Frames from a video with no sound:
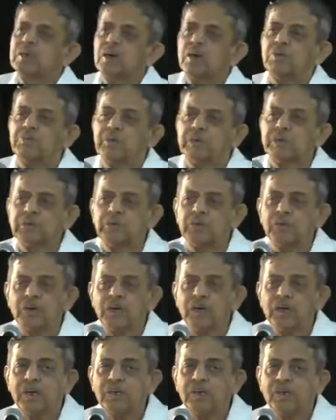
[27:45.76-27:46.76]
of Bhakti
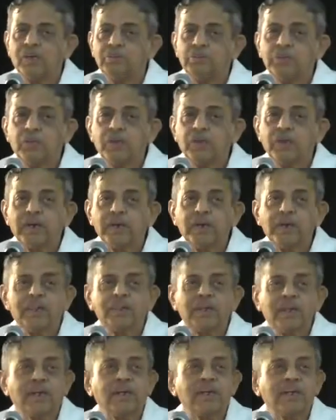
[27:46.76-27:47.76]
Yoga portrayed
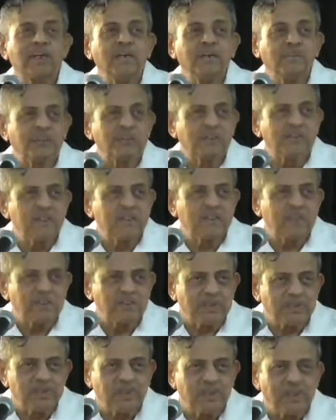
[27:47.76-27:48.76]
in the 18 verses that
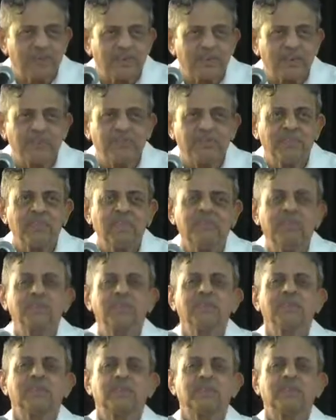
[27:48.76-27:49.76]
we chanted.
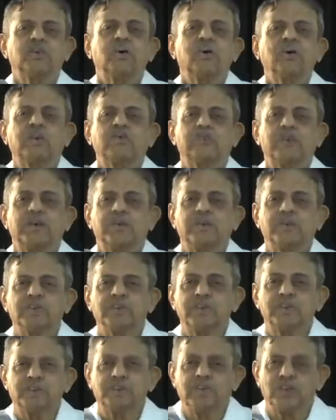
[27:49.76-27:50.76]
Let's contemplate
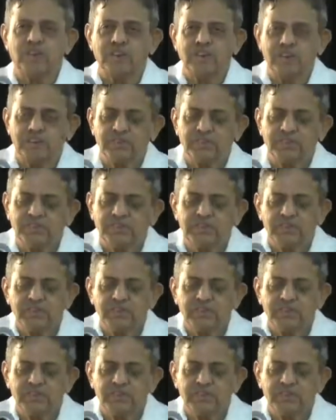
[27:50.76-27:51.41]
on these thoughts.